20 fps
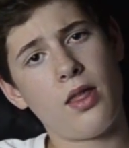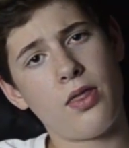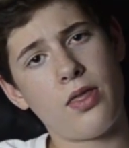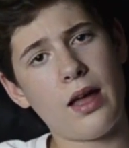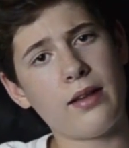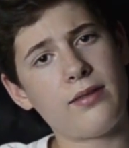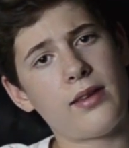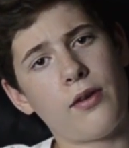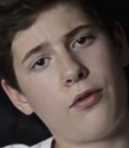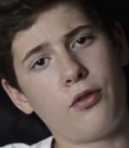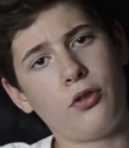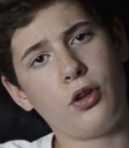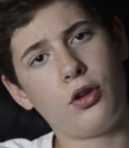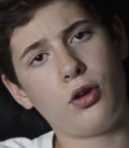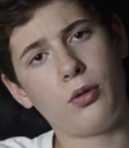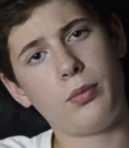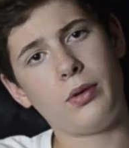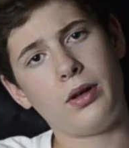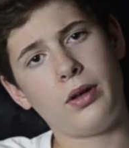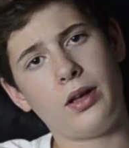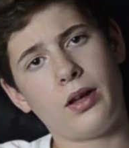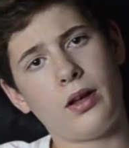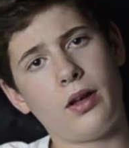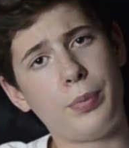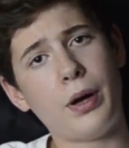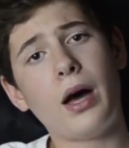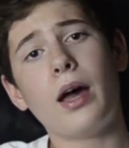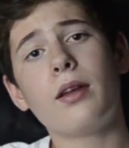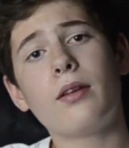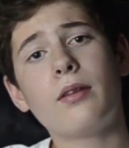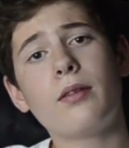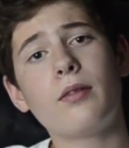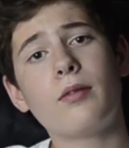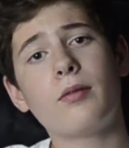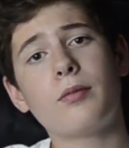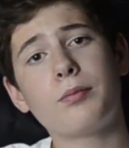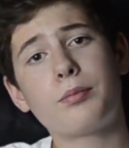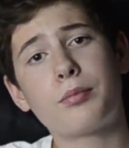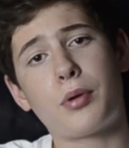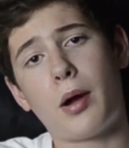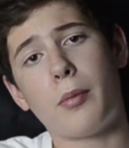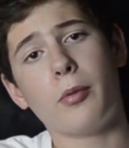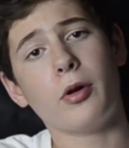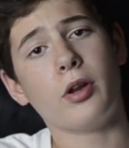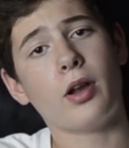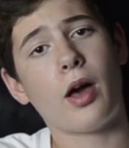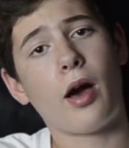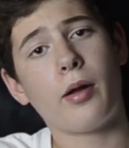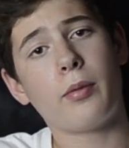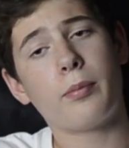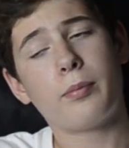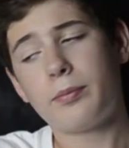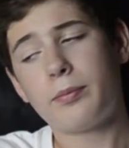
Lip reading: That definitely could be, but probably not.